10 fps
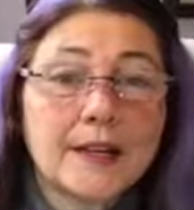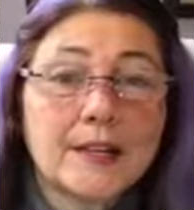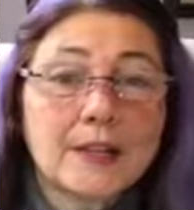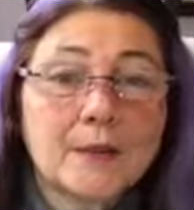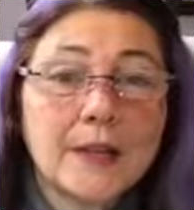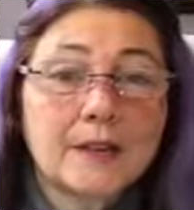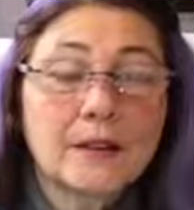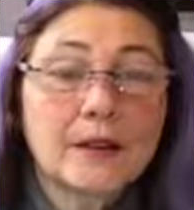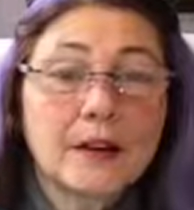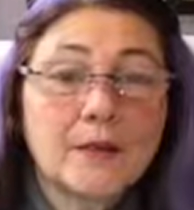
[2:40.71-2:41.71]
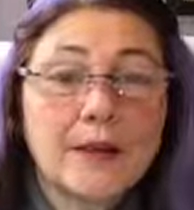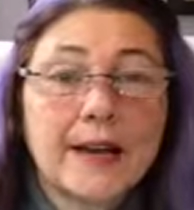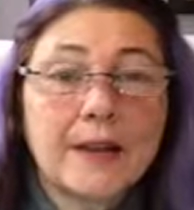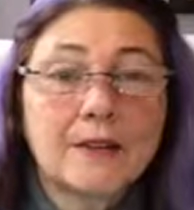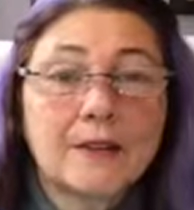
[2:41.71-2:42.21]
He jumped out of the car and
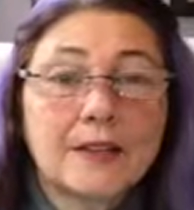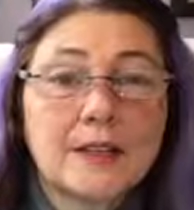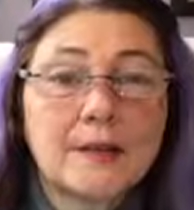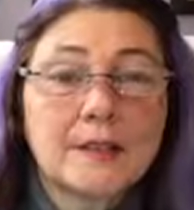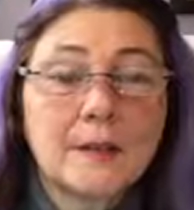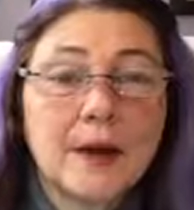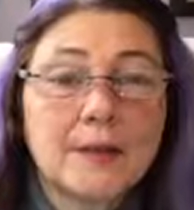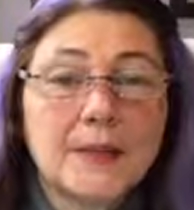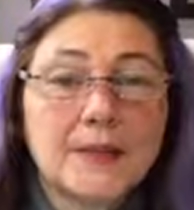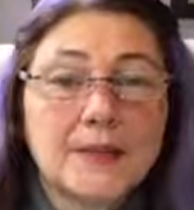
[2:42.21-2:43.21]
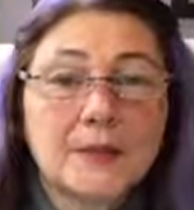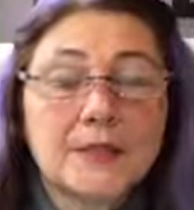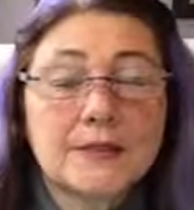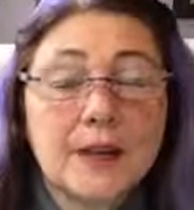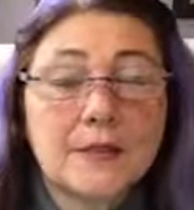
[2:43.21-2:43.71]
ran when he was a puppy because he
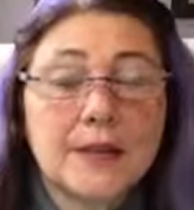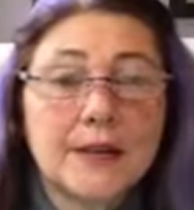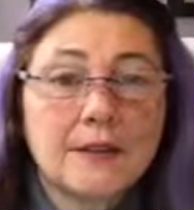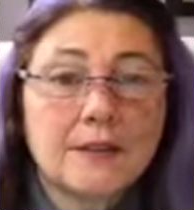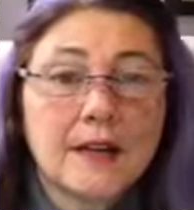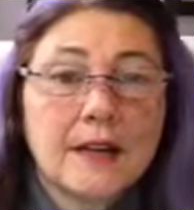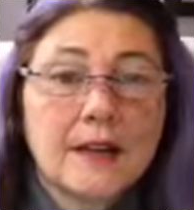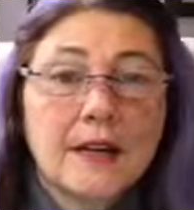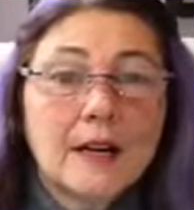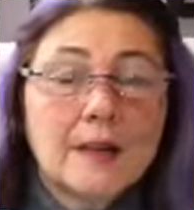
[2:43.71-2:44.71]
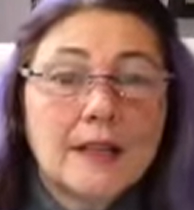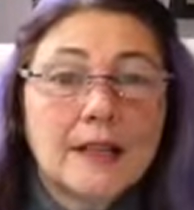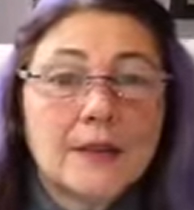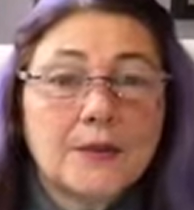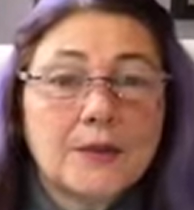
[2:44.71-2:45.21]
was afraid of the
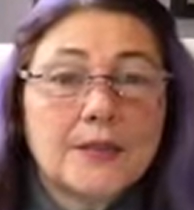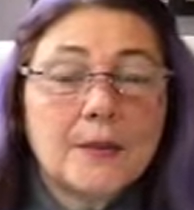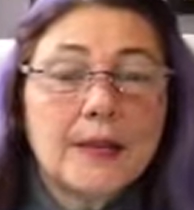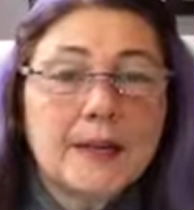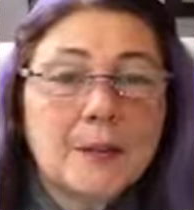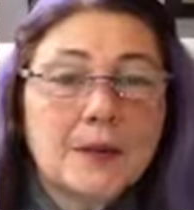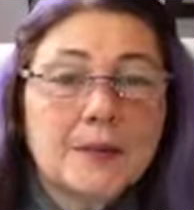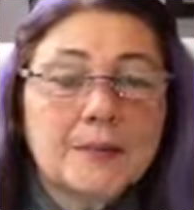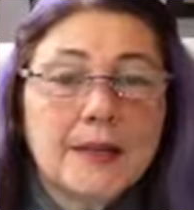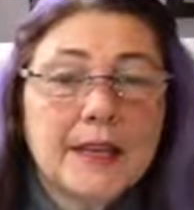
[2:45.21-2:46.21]
loud noise at my neighbors.